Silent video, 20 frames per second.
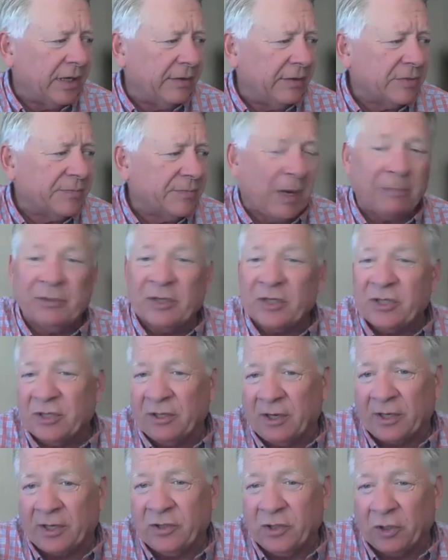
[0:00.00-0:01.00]
It was published
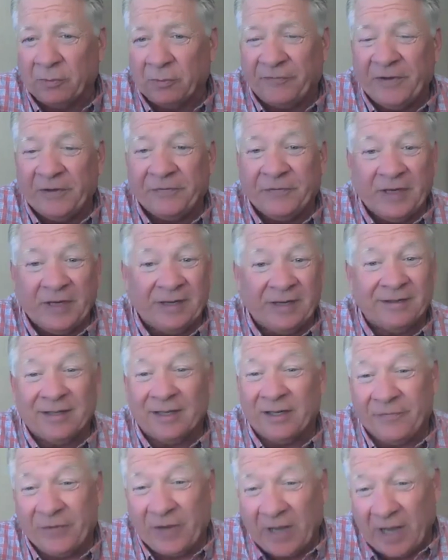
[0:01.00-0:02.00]
on October 15th.
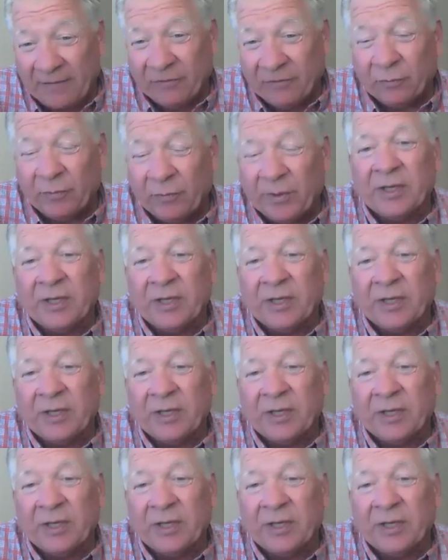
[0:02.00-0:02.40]
And if you haven't